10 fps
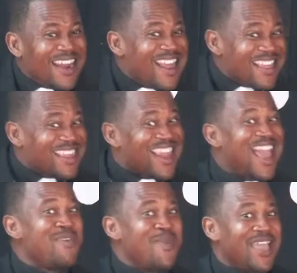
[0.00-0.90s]

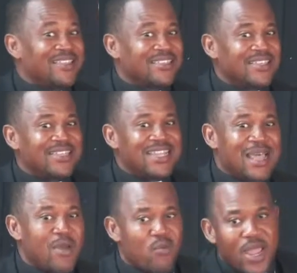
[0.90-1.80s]
assignment that I'm
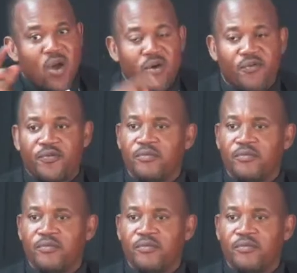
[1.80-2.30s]
aware of.